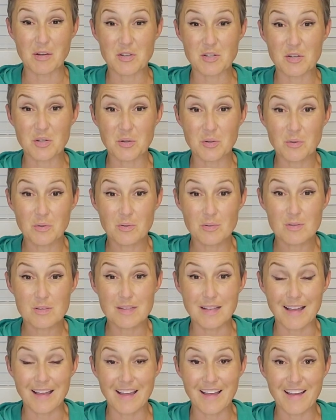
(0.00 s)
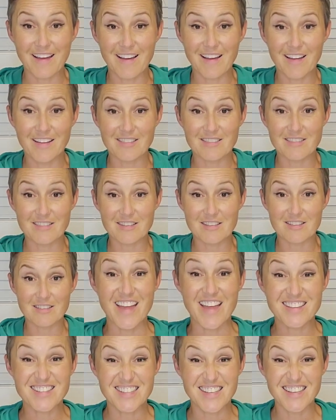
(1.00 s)
shoes, and
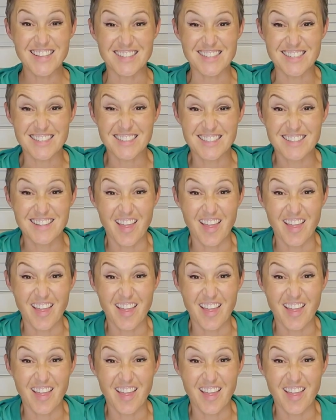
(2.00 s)
that's it.